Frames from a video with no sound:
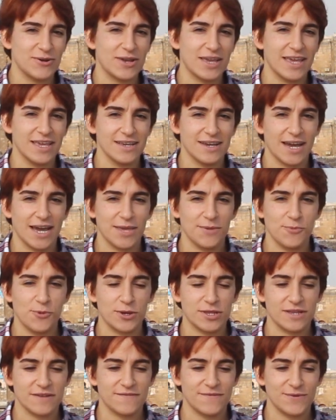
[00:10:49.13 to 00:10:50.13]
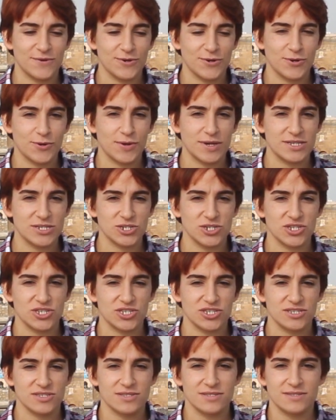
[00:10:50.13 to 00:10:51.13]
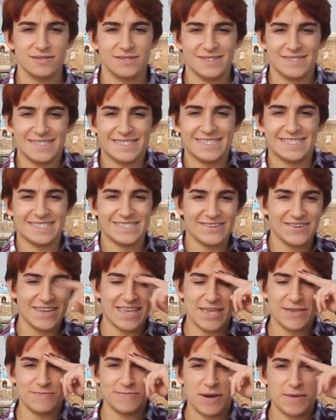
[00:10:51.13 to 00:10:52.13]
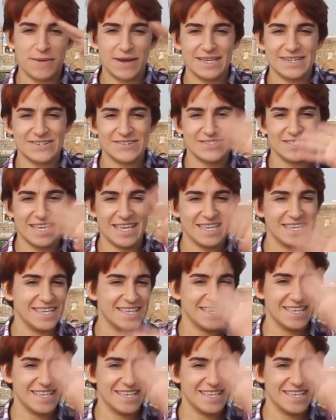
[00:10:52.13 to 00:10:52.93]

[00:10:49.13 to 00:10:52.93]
Okay, I'm waiting for your questions. Okay, bye bye. Good day.